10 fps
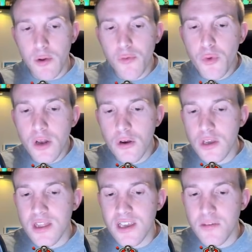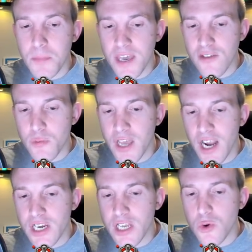Now, if we look at this base, we
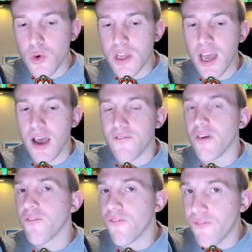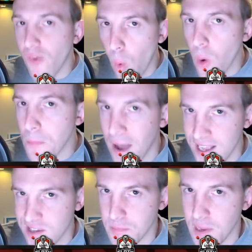actually only have four
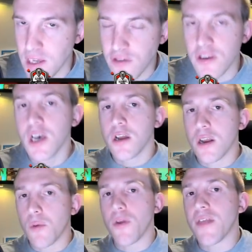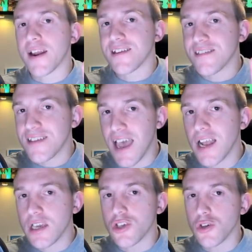bat spells. Now, what that is
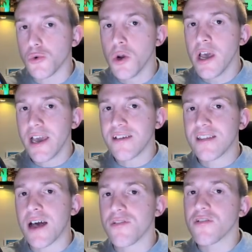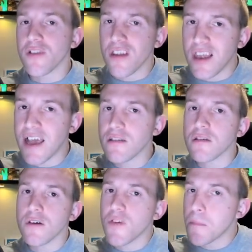telling you is that there's
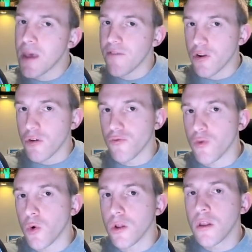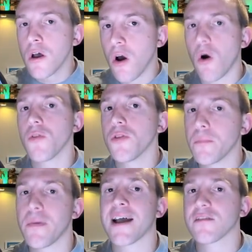less of a pivotal role on
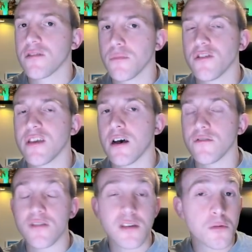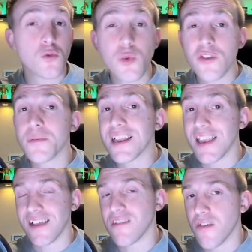the bats themselves. There's going to be
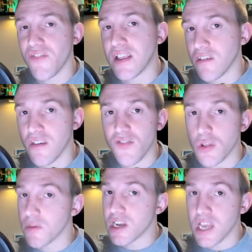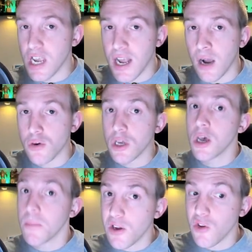less defenses for them to take out
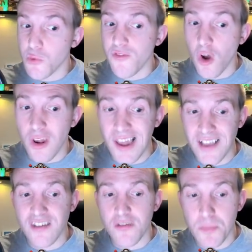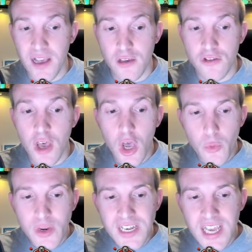because we've got less spells.
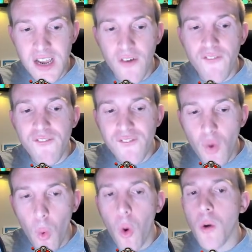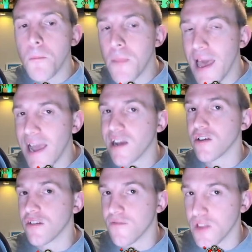We take four
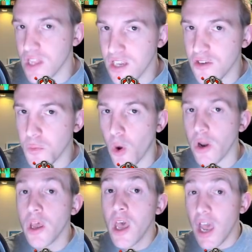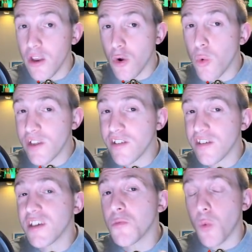peckers for this one, and you're going to
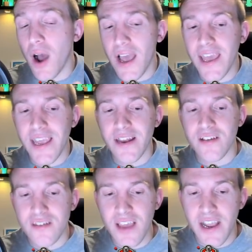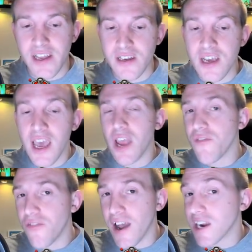see why in a second.
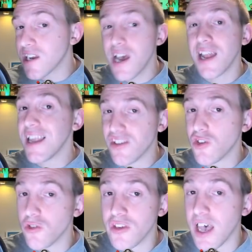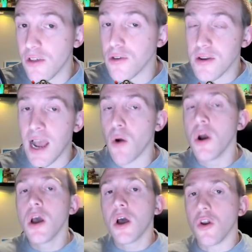In fact, let's just tell you now.
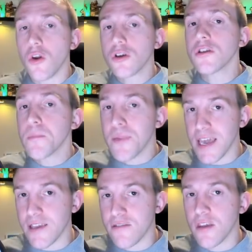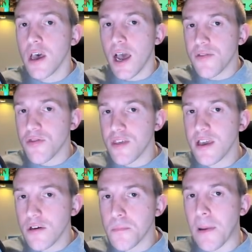Look at the base and
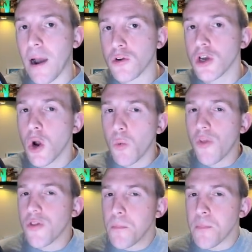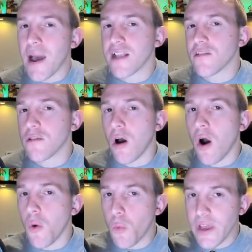think about what the bats
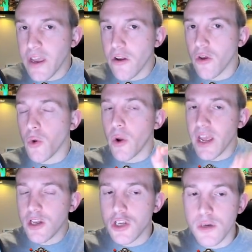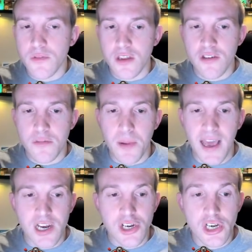are weak to in terms of the
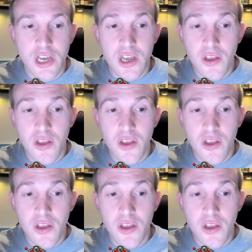splash.